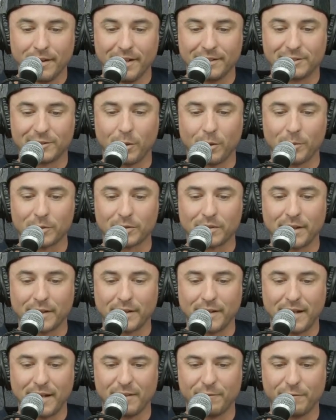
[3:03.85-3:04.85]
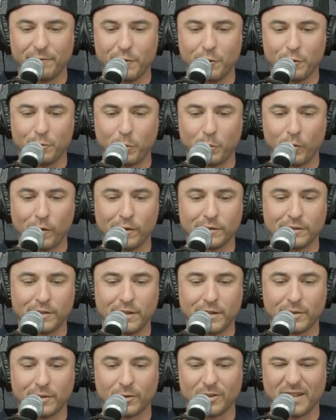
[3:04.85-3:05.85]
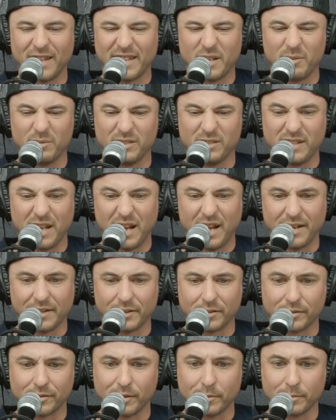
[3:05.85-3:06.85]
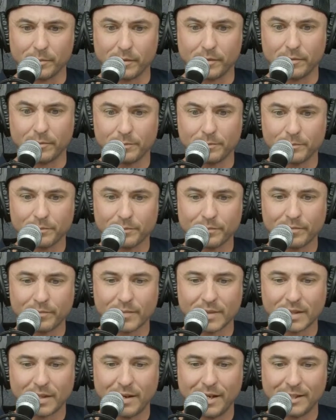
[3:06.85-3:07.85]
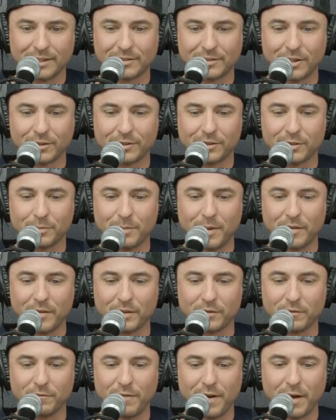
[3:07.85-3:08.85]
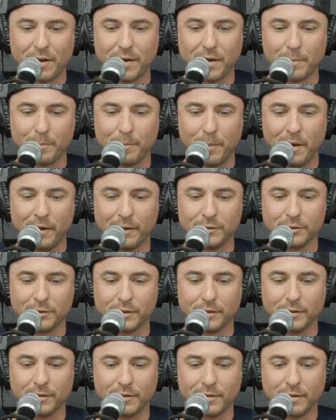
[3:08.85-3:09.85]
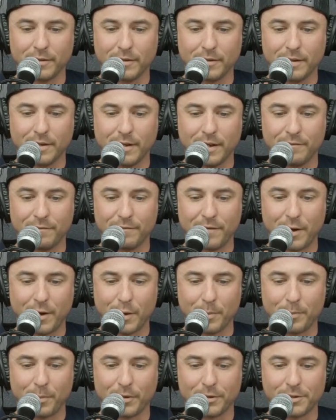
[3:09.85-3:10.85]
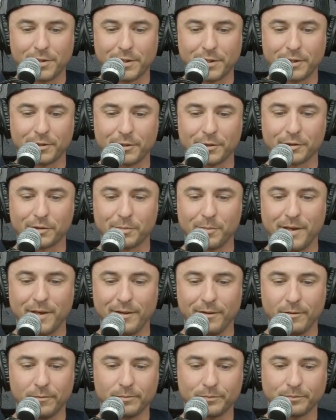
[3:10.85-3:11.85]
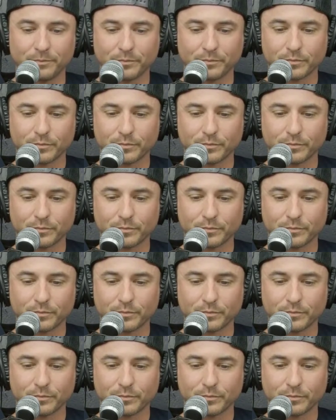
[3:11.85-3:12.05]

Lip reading: It's almost like he had food poisoning or like he was dying or something. I start to smell this very pungent and very particular smell.